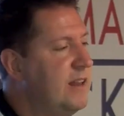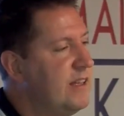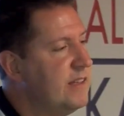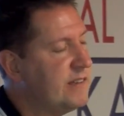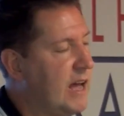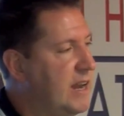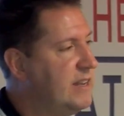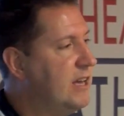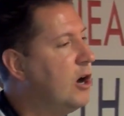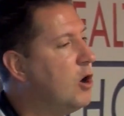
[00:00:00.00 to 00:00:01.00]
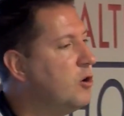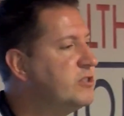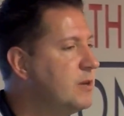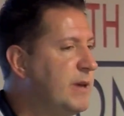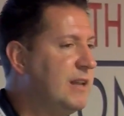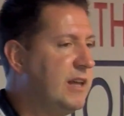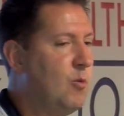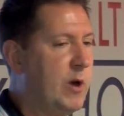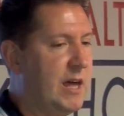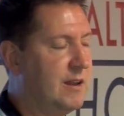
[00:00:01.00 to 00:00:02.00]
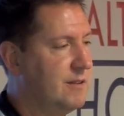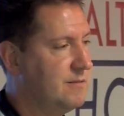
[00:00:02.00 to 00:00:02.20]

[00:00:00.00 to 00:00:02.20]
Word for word: did his idea ultimately win?